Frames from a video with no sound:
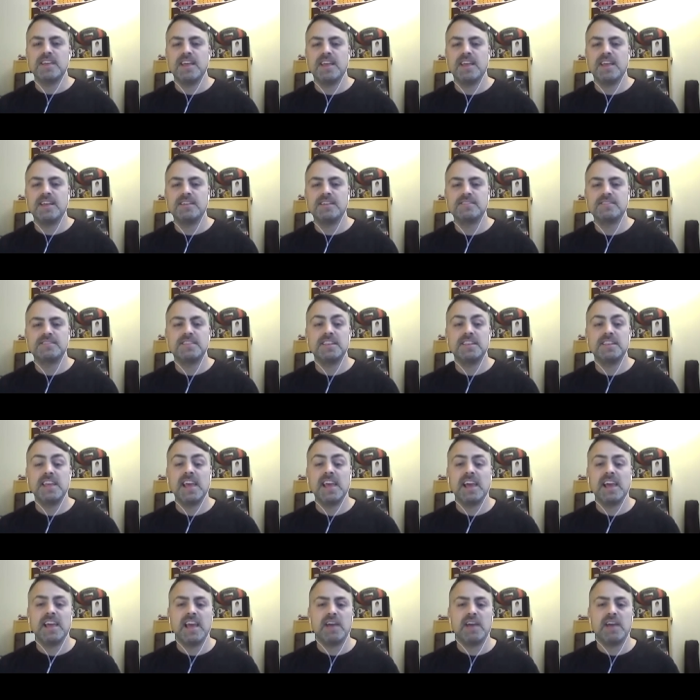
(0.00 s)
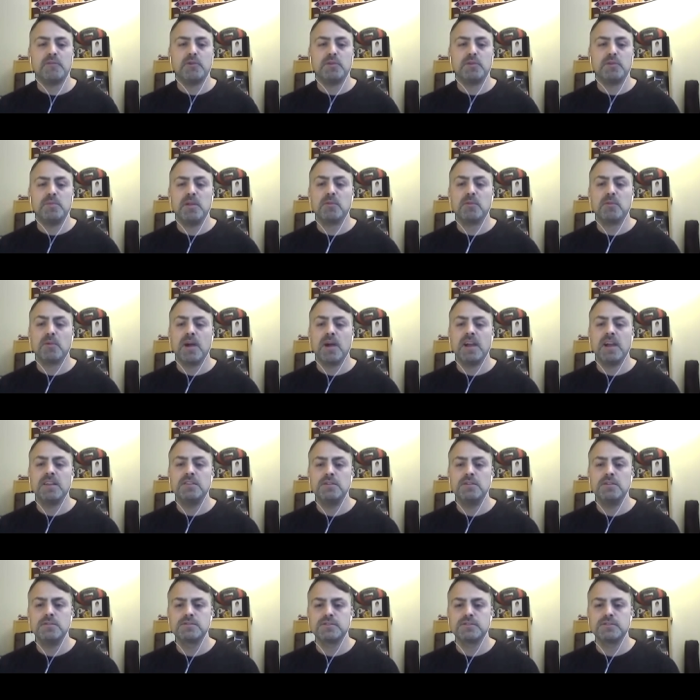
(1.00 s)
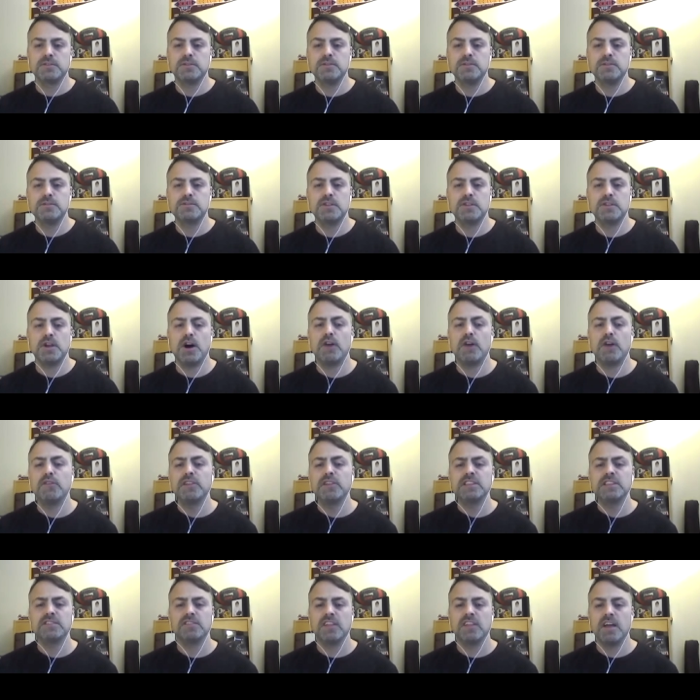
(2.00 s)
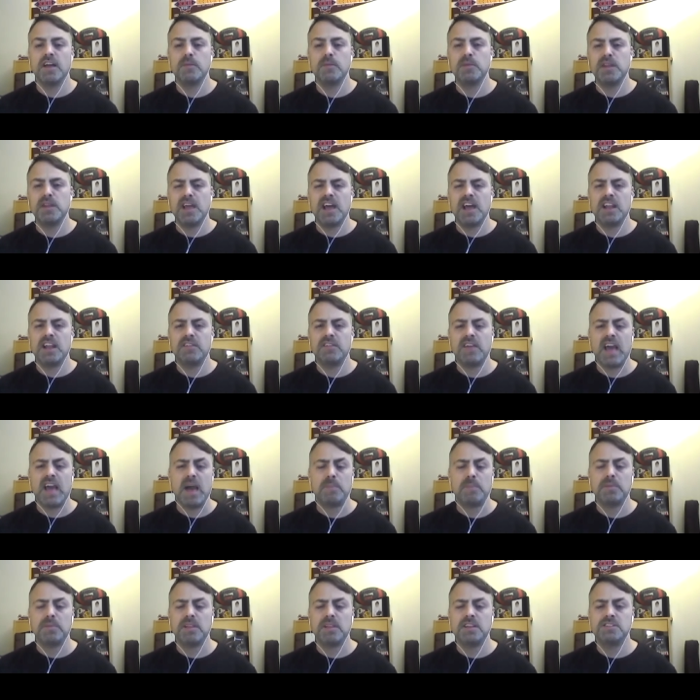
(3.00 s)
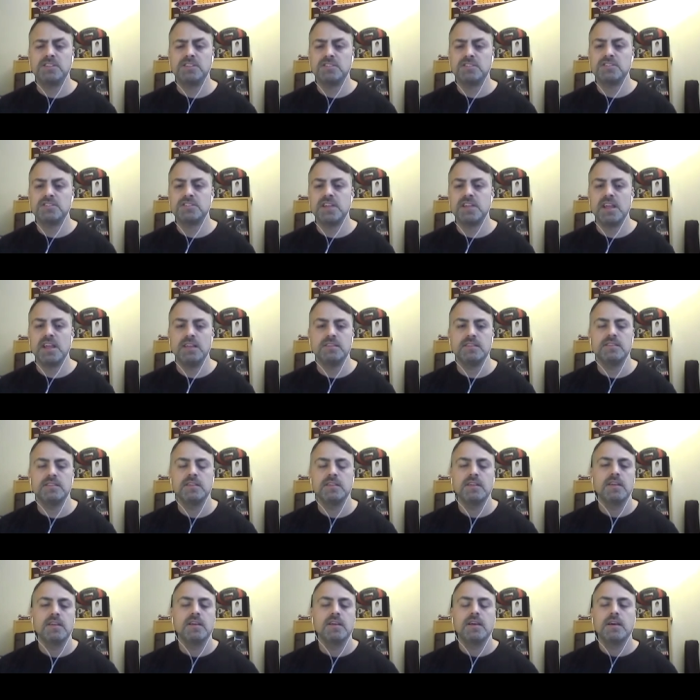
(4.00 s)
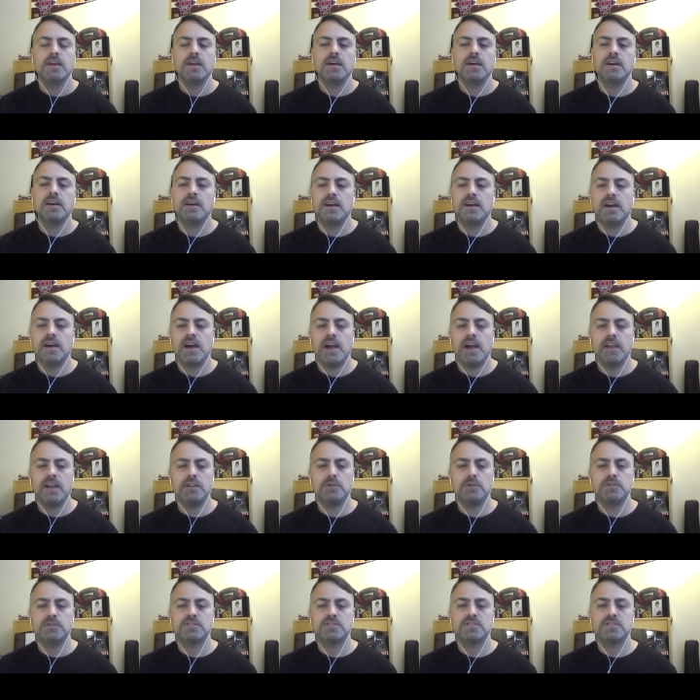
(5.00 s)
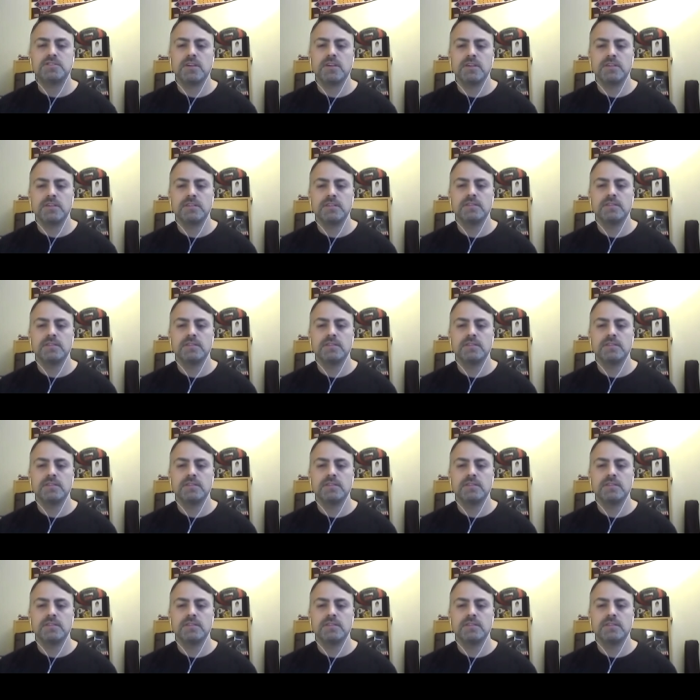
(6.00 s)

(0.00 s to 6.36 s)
and today I have with me Ryan Neuzil, who's an offensive lineman out of Appalachian State. How you doing, sir?